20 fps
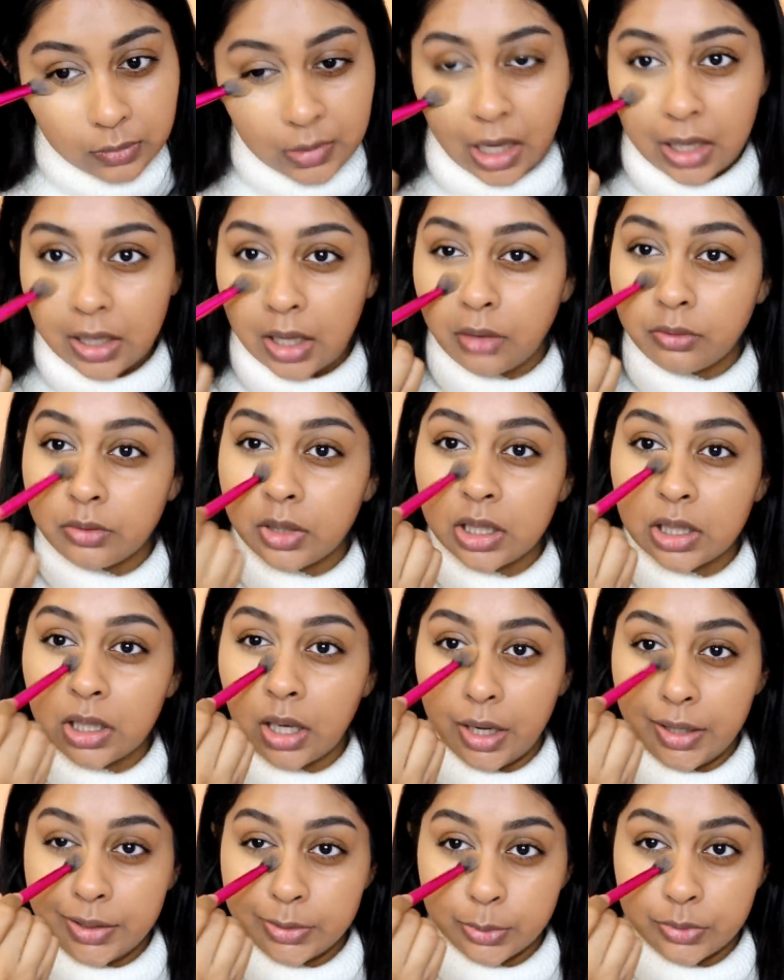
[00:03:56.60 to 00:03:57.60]
And I
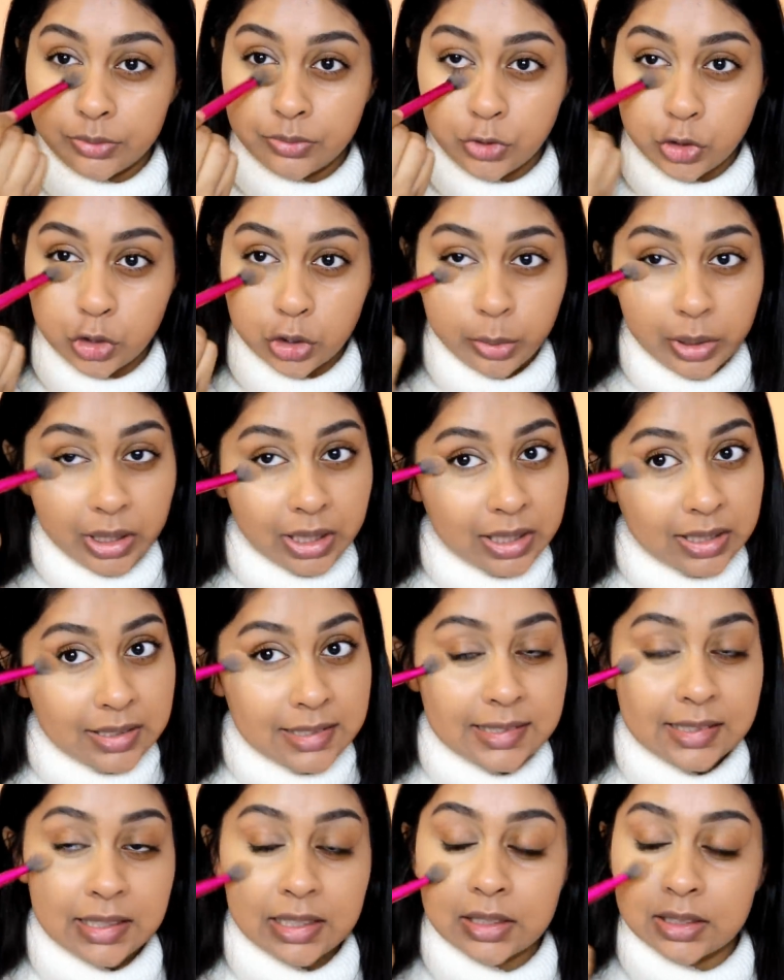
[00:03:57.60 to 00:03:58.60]
realised with dewy
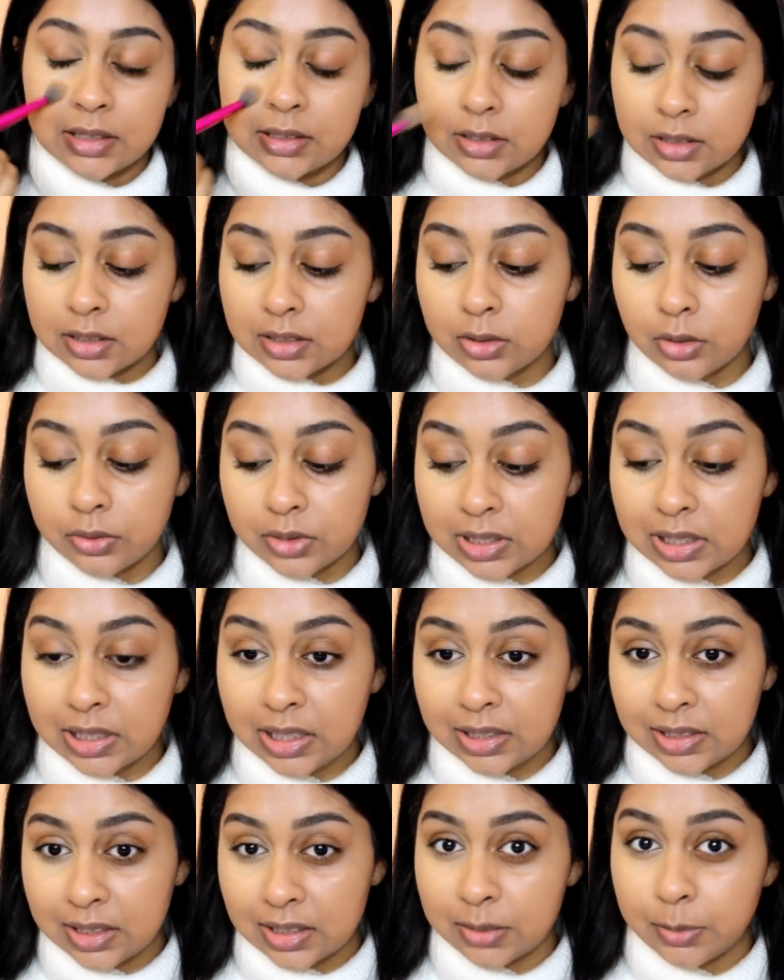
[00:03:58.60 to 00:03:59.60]
concealers, because obviously
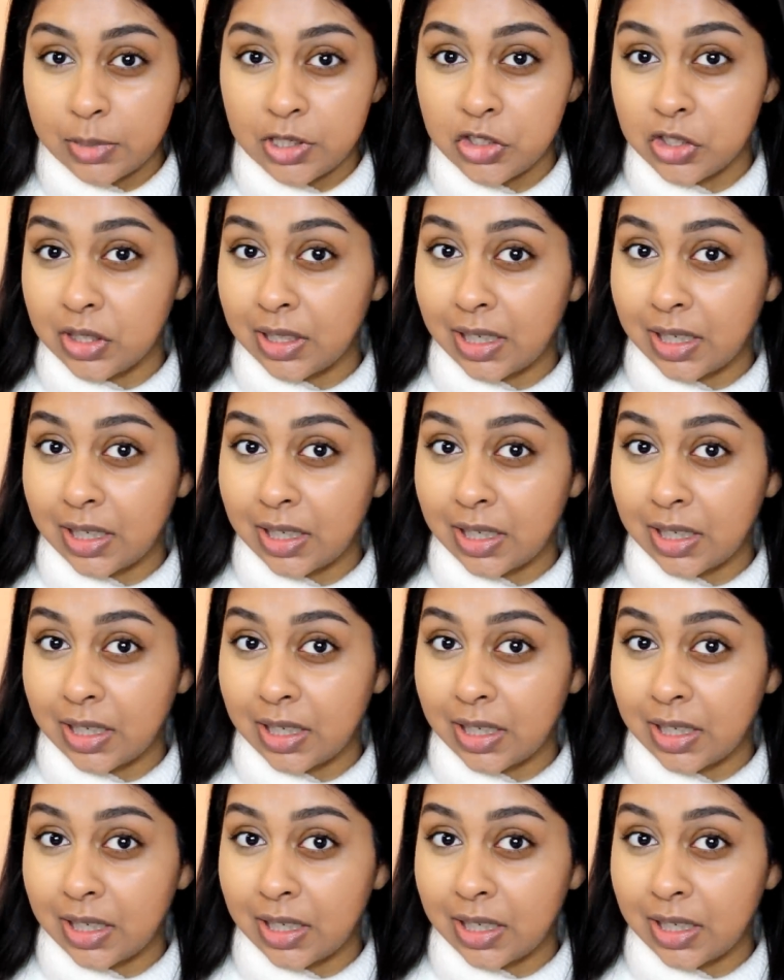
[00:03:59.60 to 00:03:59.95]
it does mention